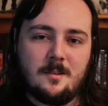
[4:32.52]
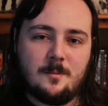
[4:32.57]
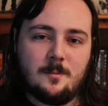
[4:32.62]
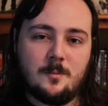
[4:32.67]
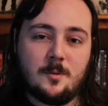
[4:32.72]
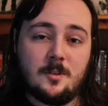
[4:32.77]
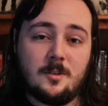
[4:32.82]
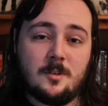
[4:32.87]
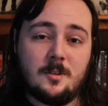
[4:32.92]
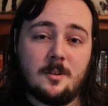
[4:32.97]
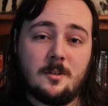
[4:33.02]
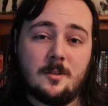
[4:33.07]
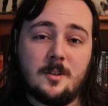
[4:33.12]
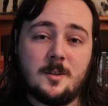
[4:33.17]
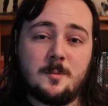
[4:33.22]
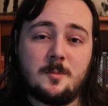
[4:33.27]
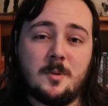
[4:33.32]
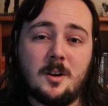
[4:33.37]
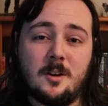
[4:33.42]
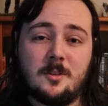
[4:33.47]
but you know,
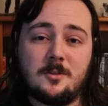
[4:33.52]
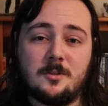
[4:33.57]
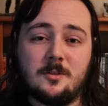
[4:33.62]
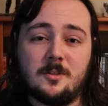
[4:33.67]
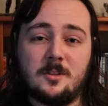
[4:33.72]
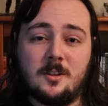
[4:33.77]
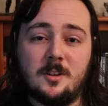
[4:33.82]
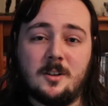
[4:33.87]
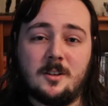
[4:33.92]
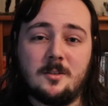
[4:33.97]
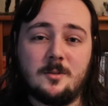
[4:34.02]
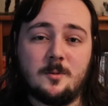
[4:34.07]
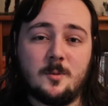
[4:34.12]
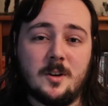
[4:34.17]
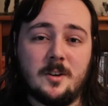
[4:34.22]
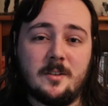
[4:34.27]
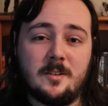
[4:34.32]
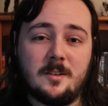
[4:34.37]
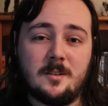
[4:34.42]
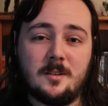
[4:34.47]
these parts on the island
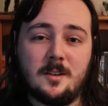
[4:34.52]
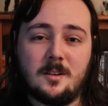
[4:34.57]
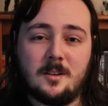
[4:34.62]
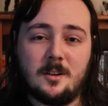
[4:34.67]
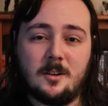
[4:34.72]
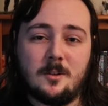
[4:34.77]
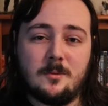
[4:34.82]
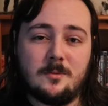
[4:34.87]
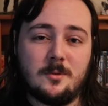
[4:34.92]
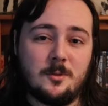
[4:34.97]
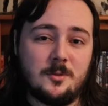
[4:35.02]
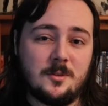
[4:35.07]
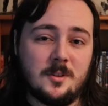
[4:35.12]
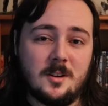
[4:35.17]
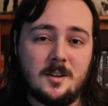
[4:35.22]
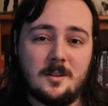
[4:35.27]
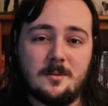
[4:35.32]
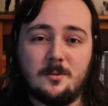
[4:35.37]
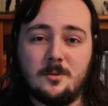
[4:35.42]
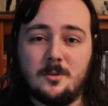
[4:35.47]
where he kind of falls in
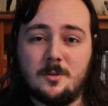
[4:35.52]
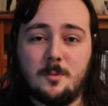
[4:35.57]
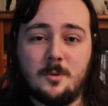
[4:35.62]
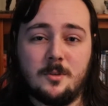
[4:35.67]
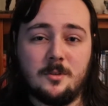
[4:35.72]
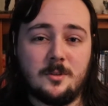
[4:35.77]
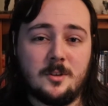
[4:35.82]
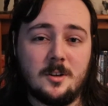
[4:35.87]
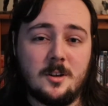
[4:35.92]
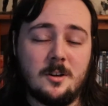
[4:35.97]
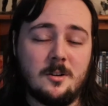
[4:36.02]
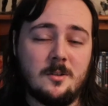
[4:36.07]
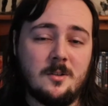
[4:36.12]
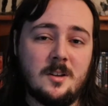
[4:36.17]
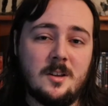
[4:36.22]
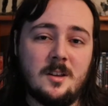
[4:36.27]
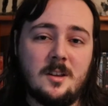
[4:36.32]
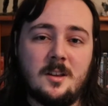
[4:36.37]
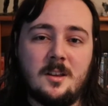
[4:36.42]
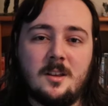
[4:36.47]
love with the Bond girl,
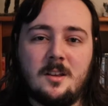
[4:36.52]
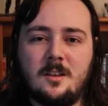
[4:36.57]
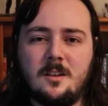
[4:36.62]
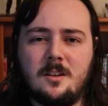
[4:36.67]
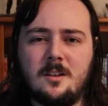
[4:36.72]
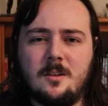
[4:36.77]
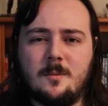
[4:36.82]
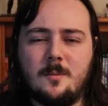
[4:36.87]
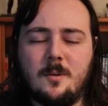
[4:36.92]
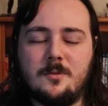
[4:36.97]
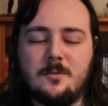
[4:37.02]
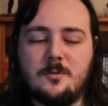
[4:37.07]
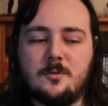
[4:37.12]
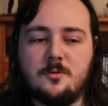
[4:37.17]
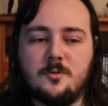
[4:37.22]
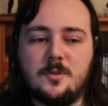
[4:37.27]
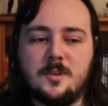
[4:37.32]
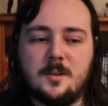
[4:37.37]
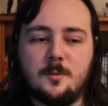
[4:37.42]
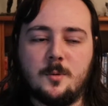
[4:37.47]
I thought were
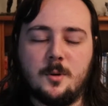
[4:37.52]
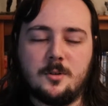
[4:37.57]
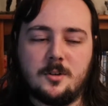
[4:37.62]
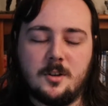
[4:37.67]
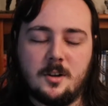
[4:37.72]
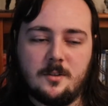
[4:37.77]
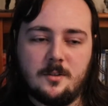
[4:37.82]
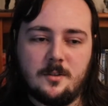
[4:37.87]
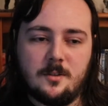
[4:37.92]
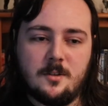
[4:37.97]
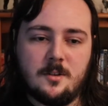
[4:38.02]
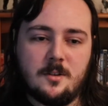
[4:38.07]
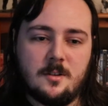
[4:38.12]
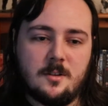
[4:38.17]
really well done,